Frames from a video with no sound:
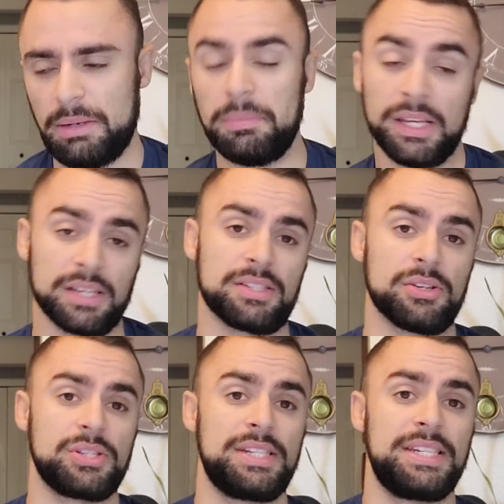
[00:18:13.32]
because
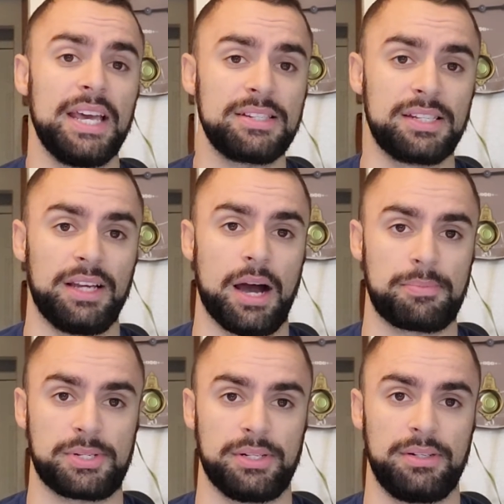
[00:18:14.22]
there's a testing
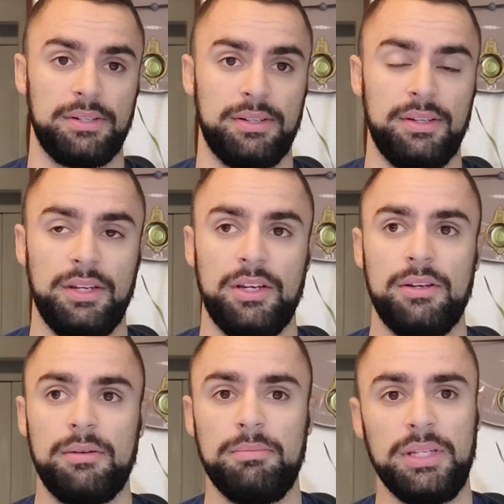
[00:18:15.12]
option.
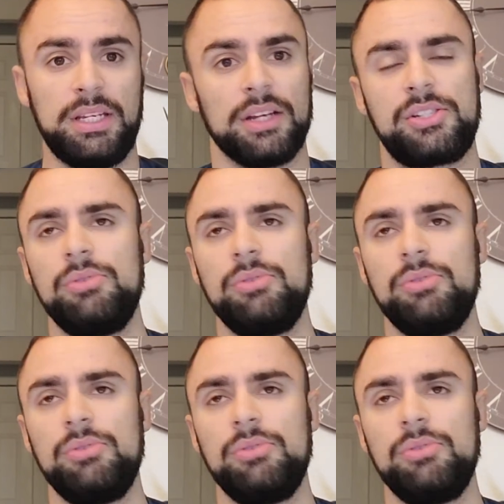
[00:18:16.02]
Because